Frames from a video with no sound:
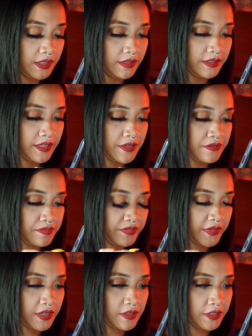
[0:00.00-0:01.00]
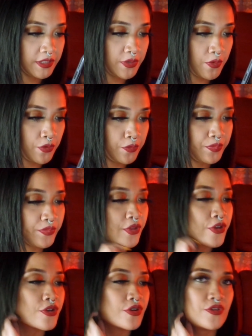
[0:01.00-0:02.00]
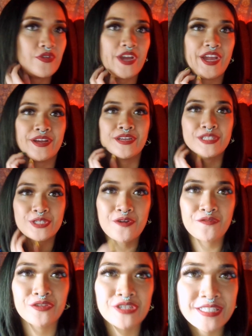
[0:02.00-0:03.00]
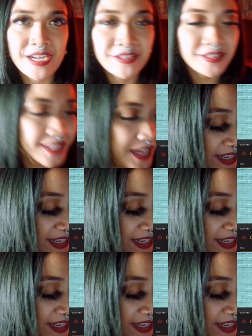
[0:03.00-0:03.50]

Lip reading: No, it looks cool. Okay, sorry for the silence.